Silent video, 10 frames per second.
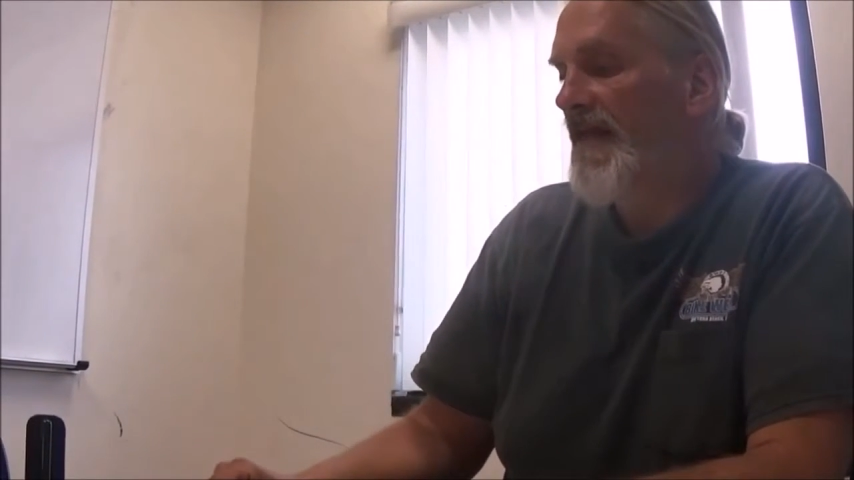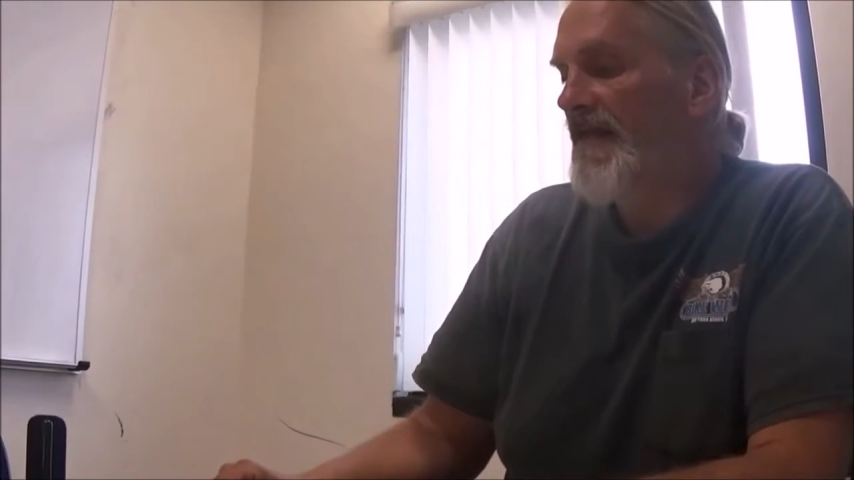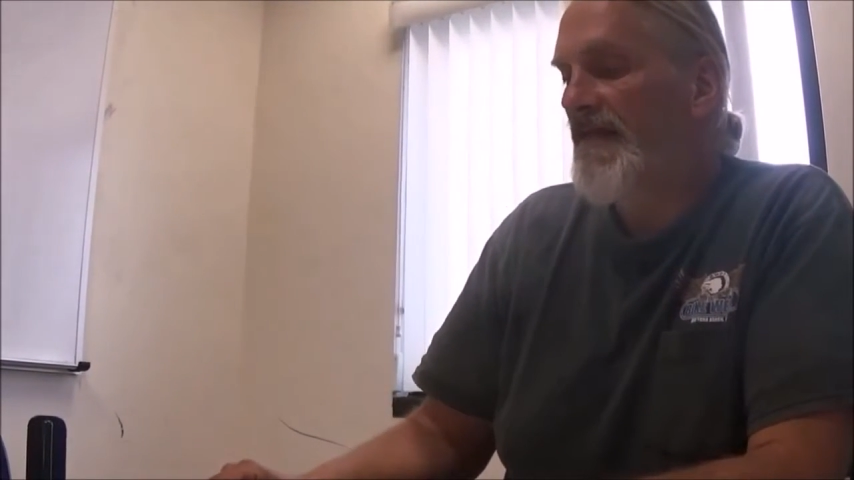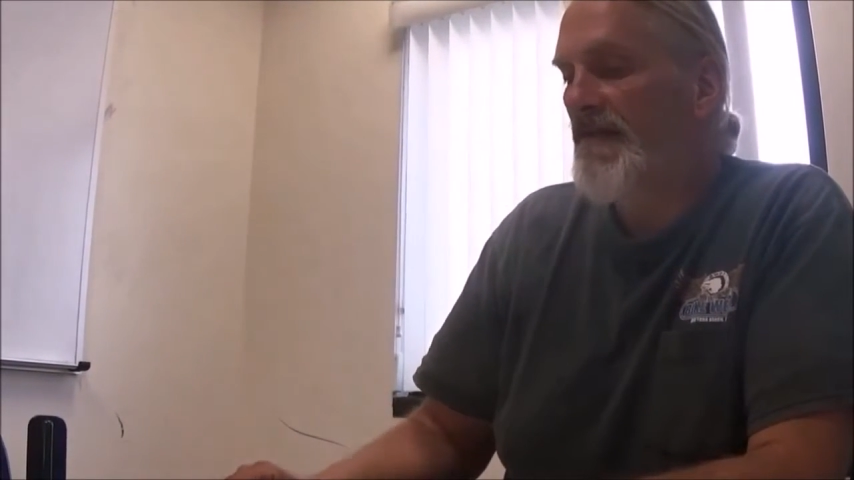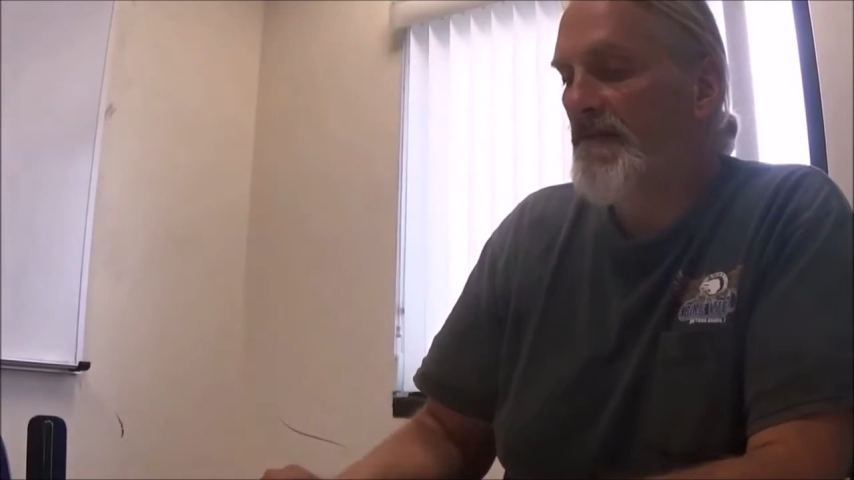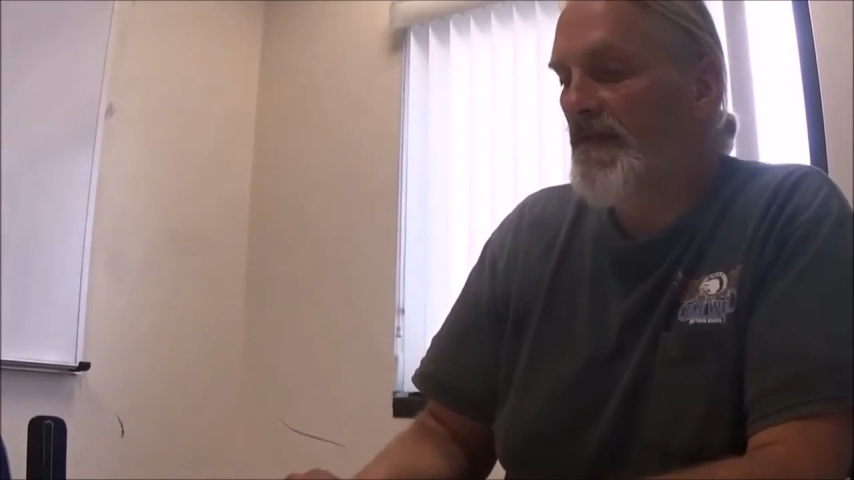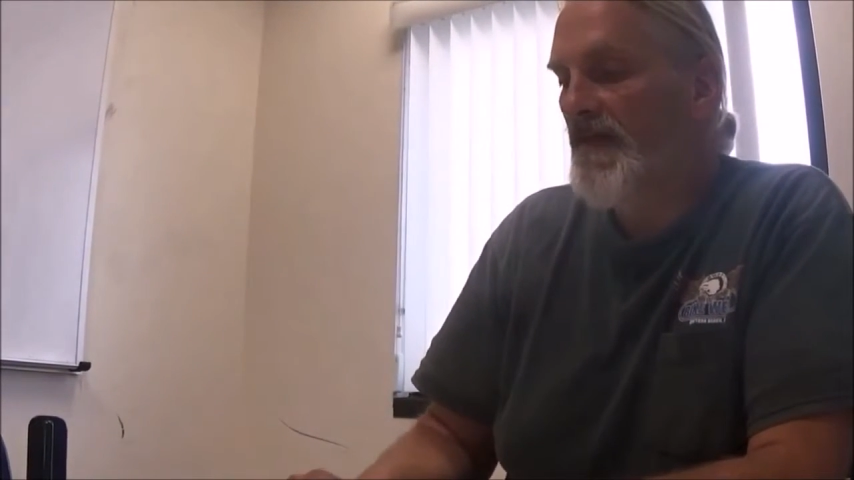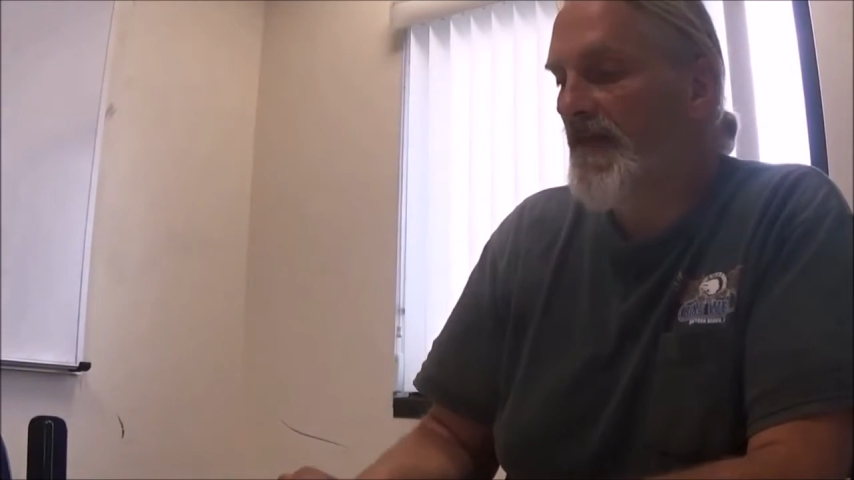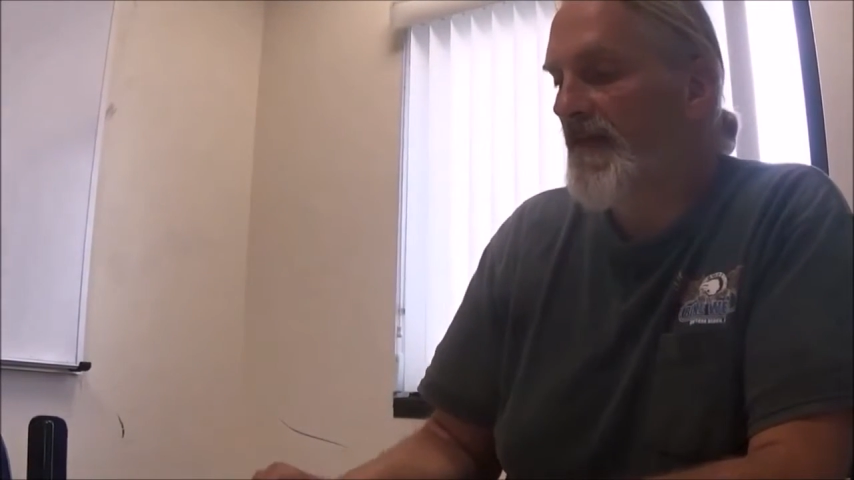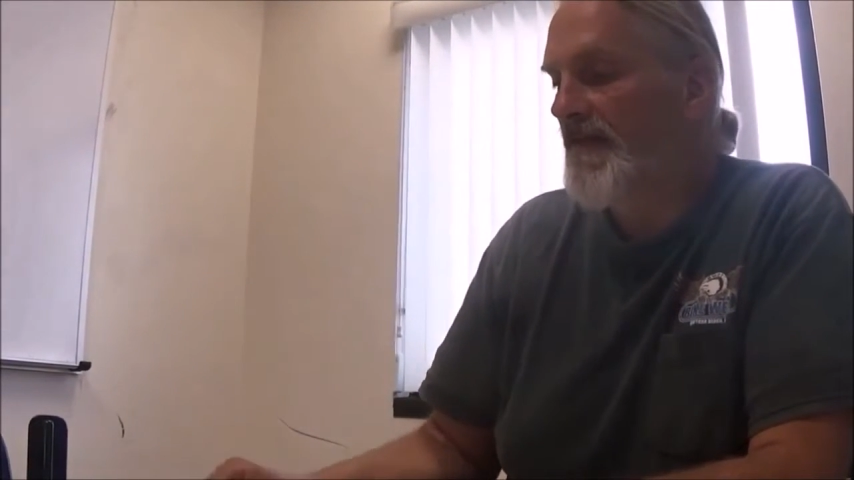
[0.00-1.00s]
any
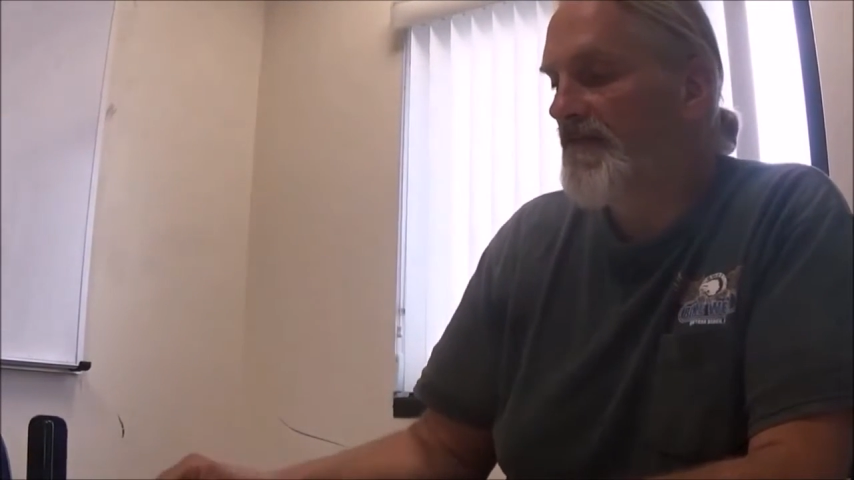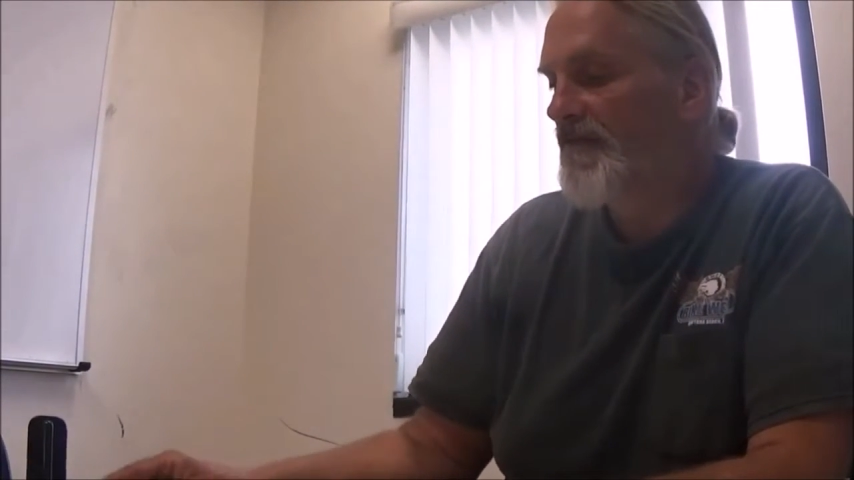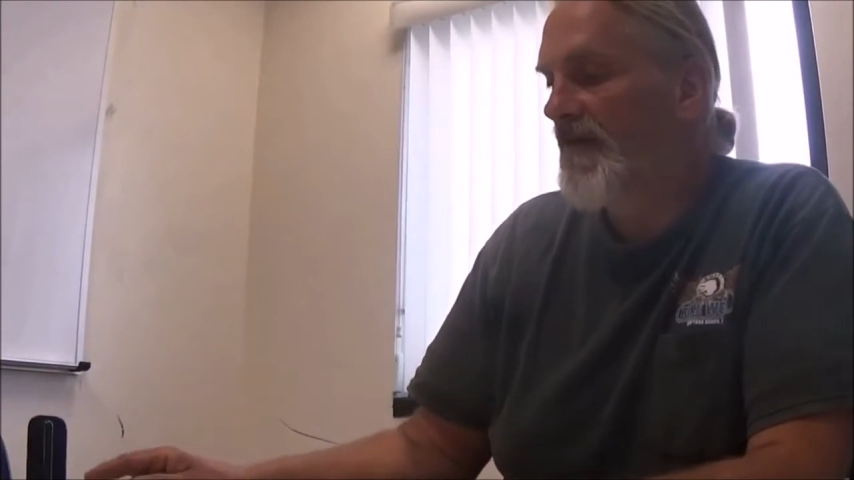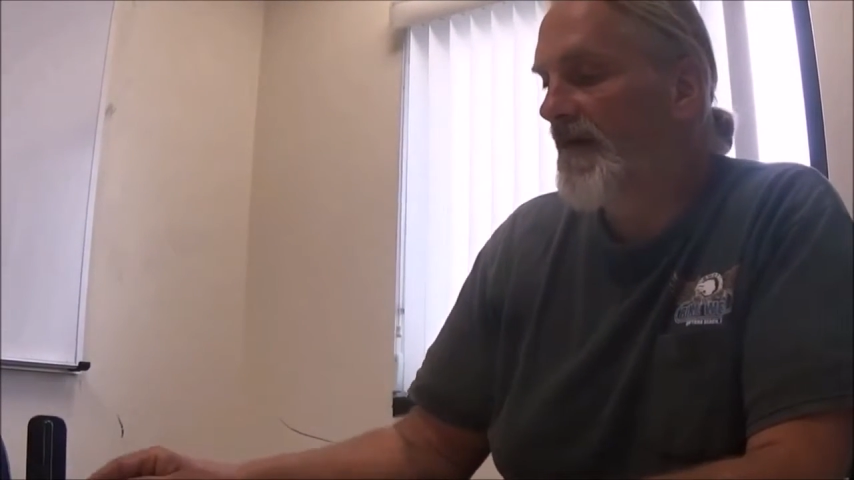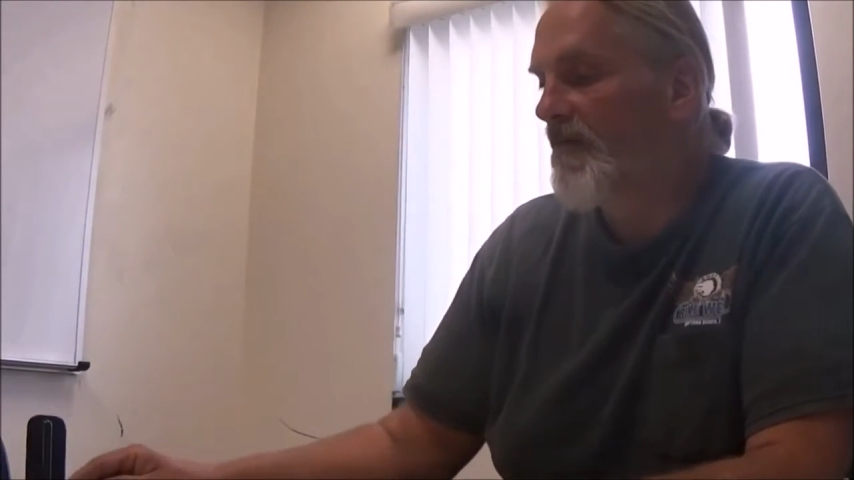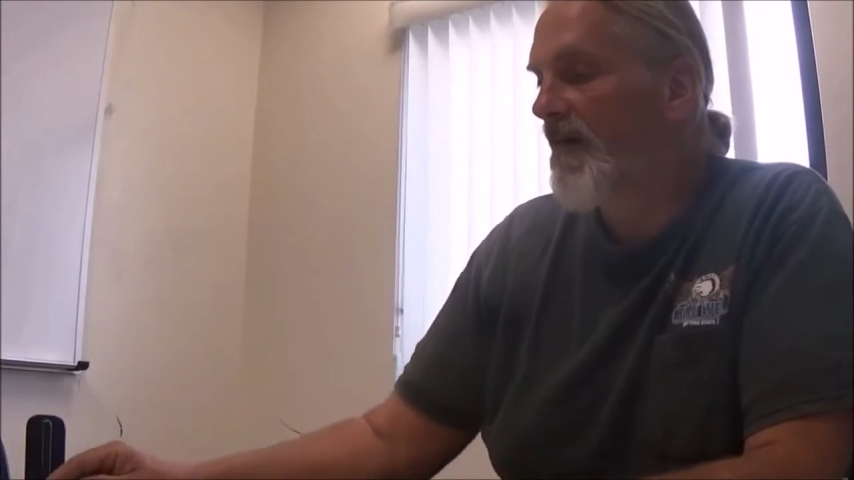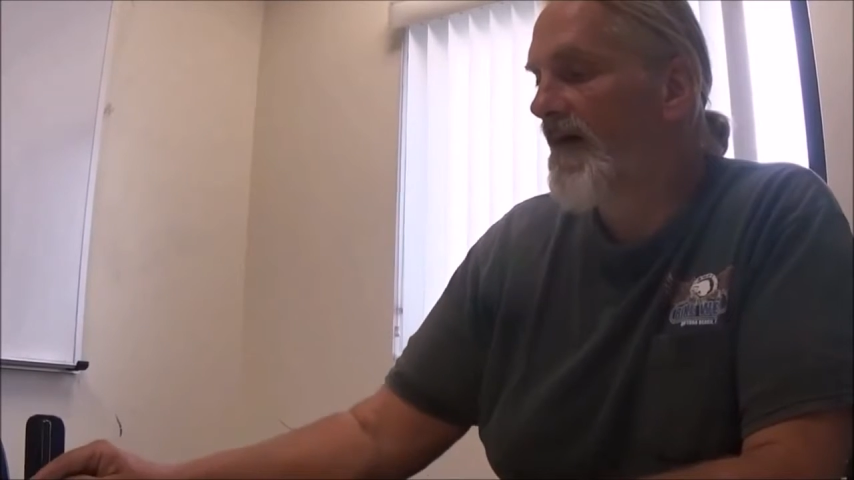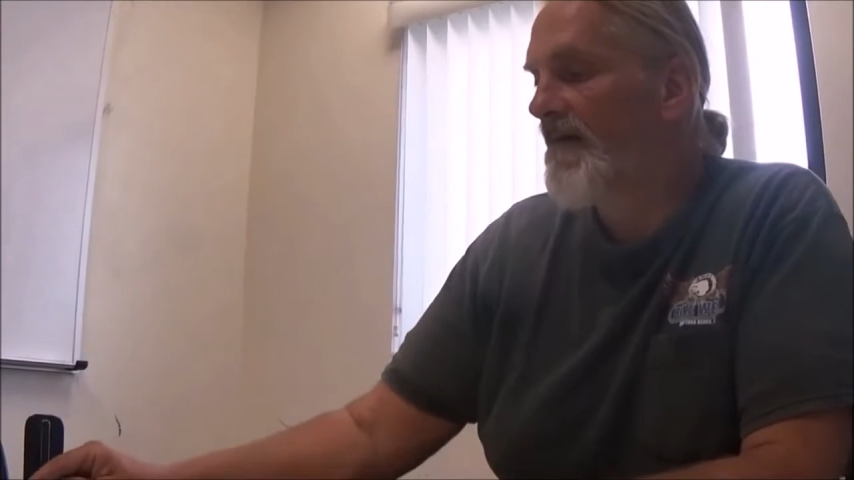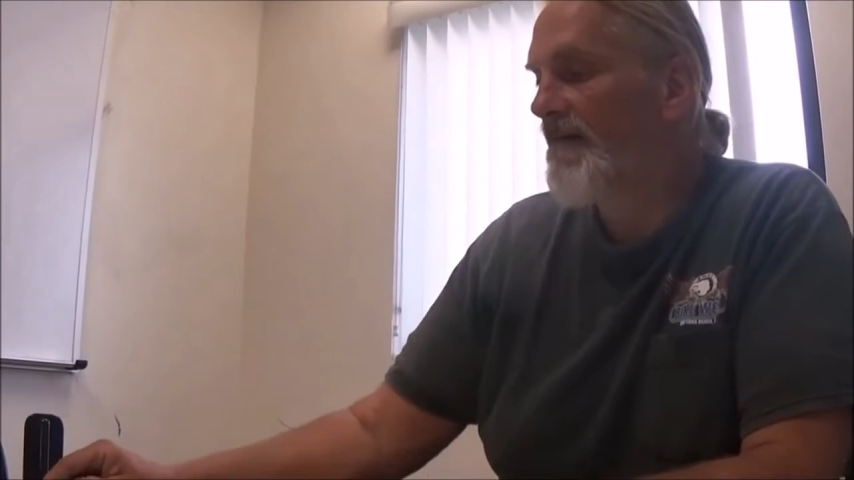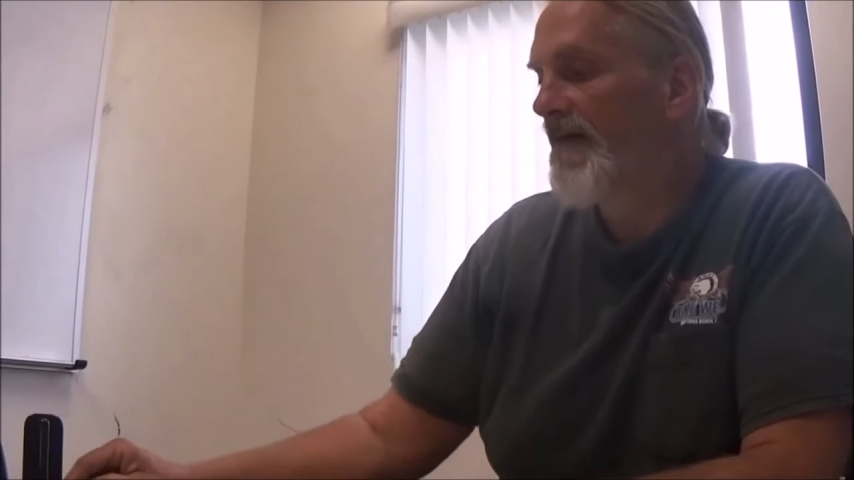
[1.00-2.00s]
in any direct way.